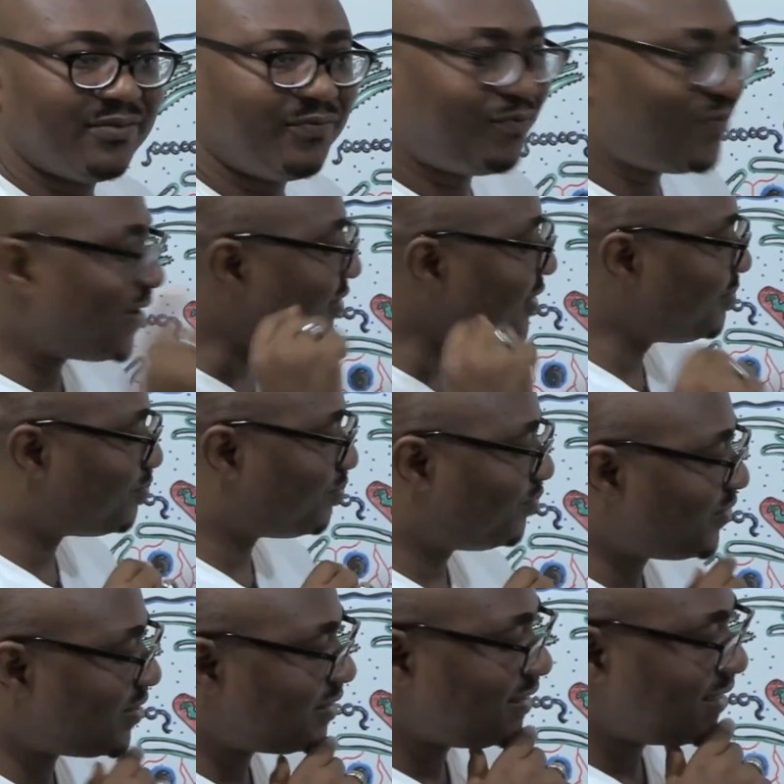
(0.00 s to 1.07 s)
Very,
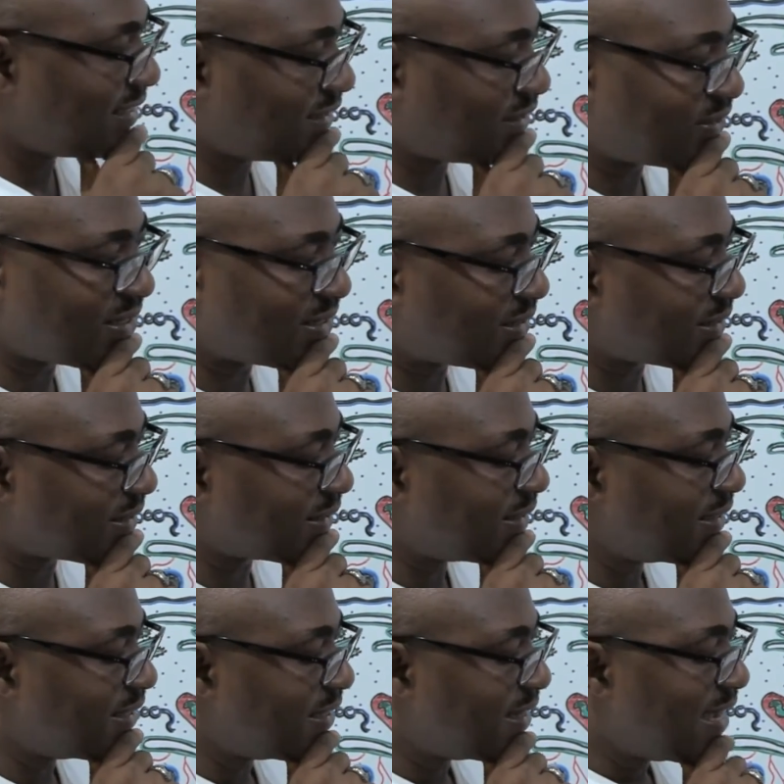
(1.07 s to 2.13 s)
very interesting.
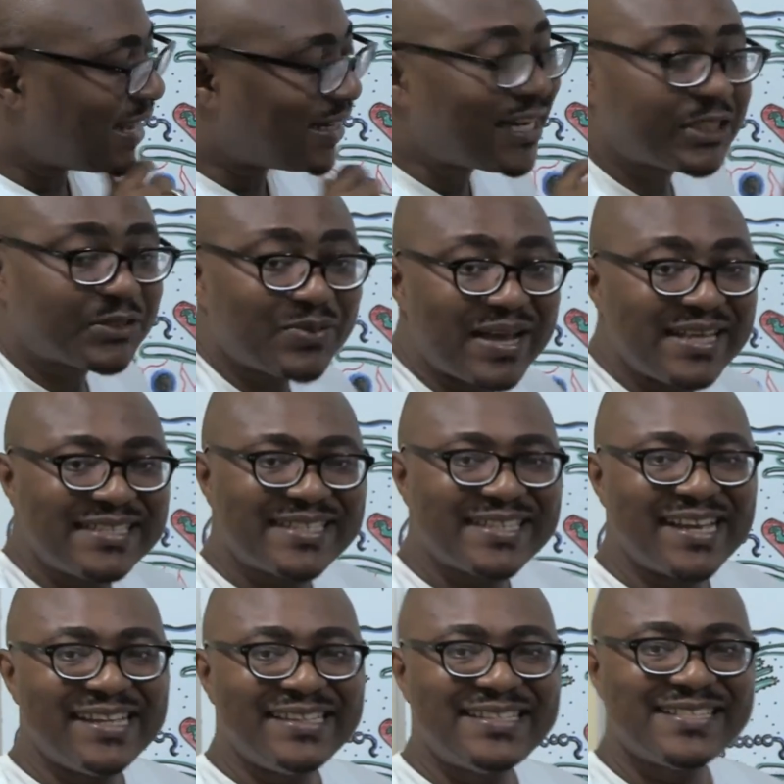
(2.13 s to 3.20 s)
And that's why
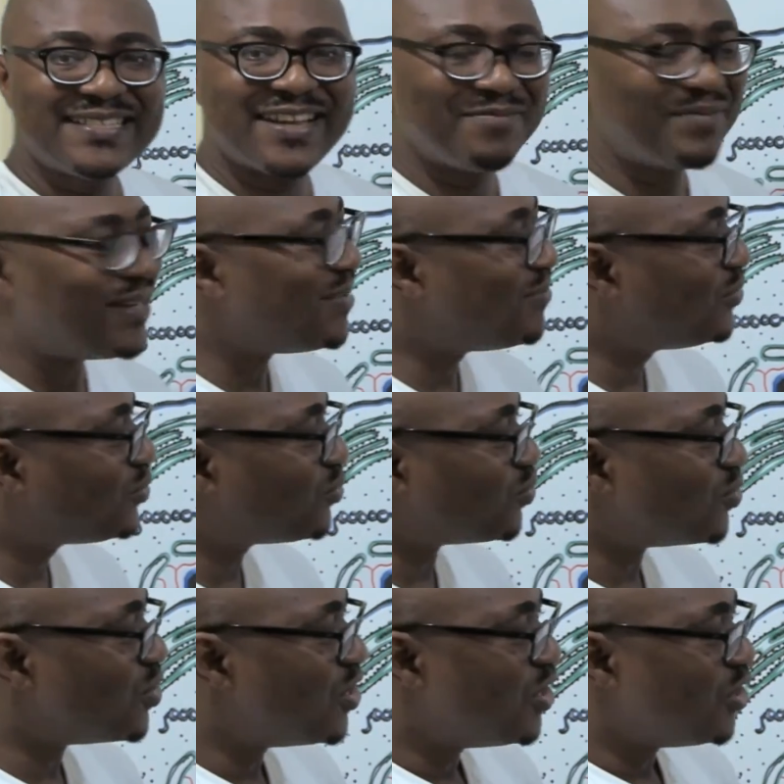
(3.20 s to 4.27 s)
scientists have been able
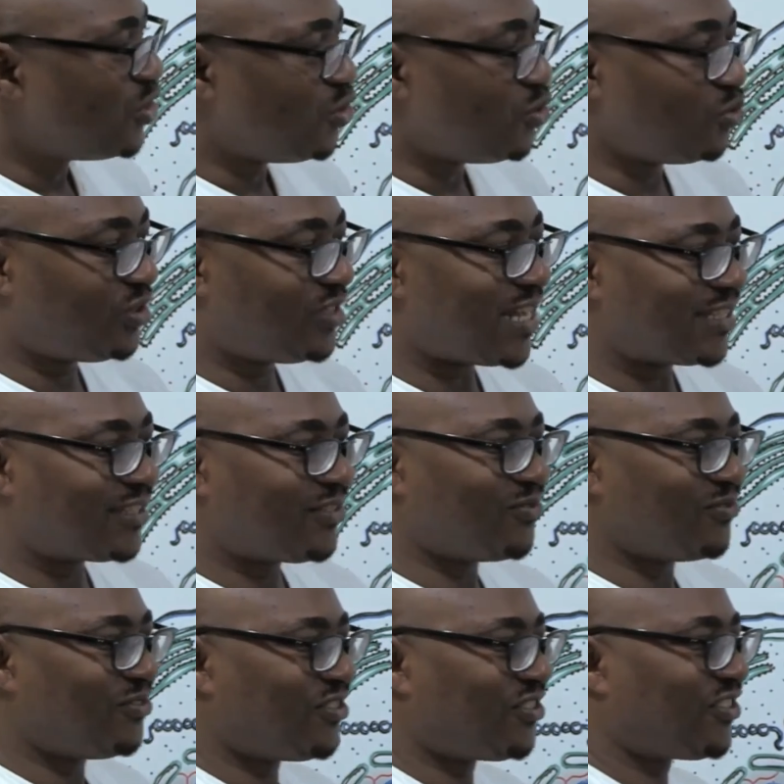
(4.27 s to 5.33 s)
to use that to
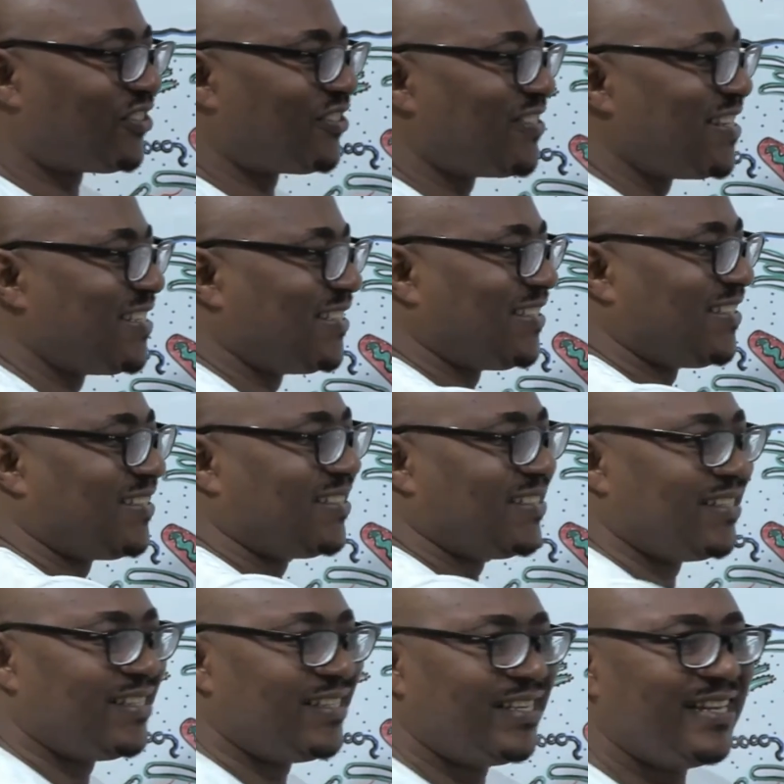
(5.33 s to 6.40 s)
trace
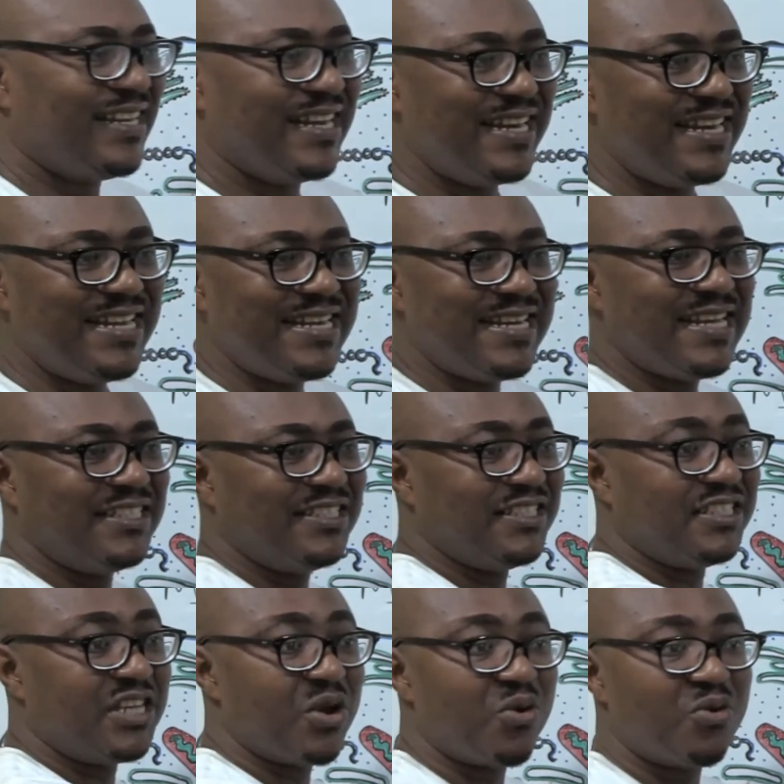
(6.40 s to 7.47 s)

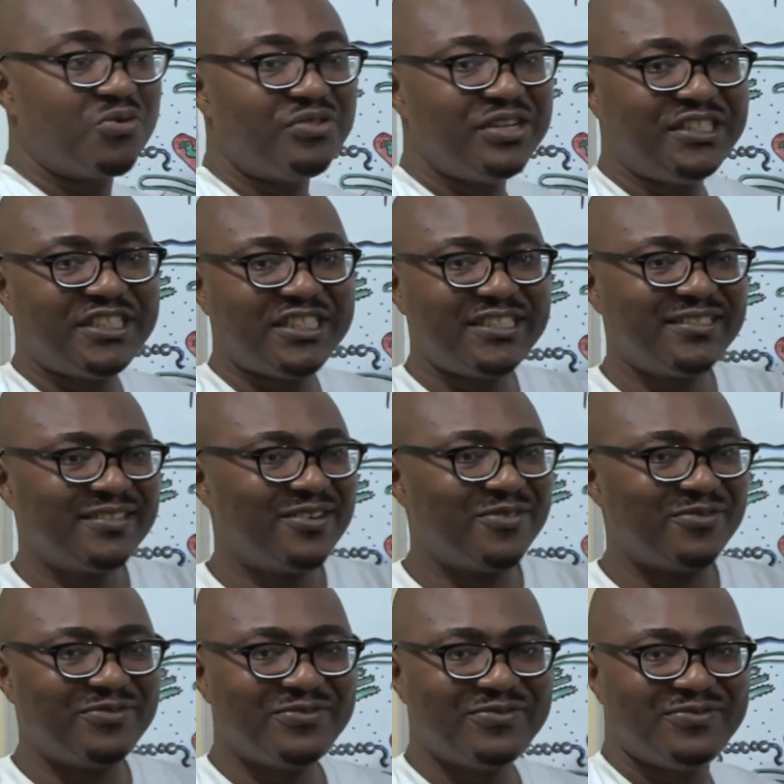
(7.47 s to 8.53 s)
lineages, the origin
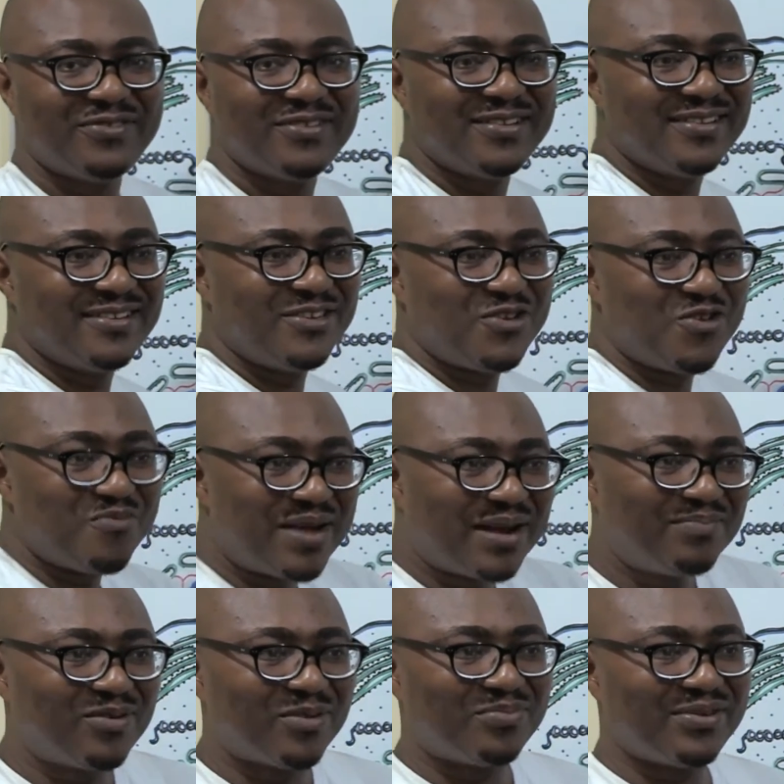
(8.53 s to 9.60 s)
of
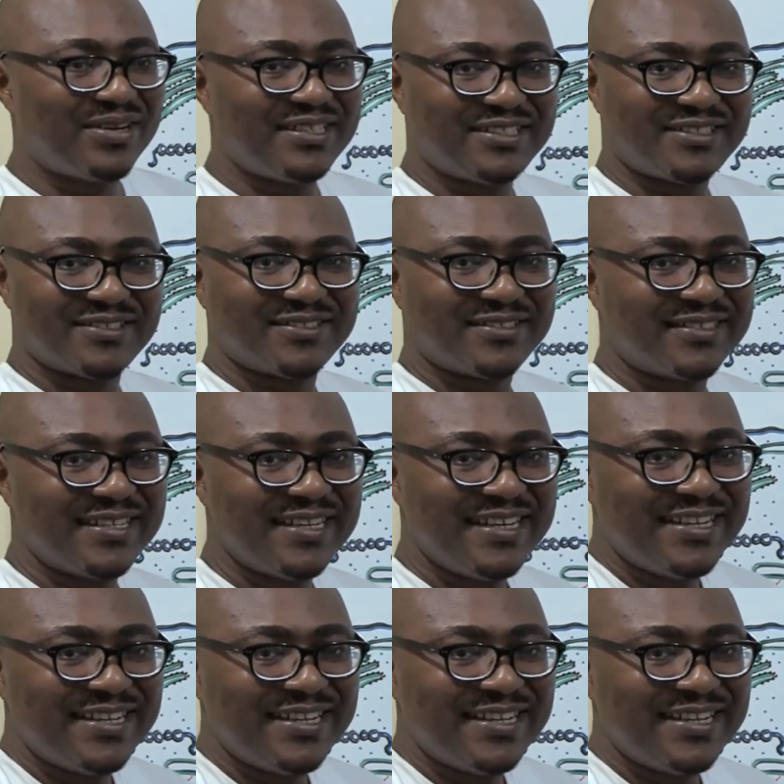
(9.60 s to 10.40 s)
human populations.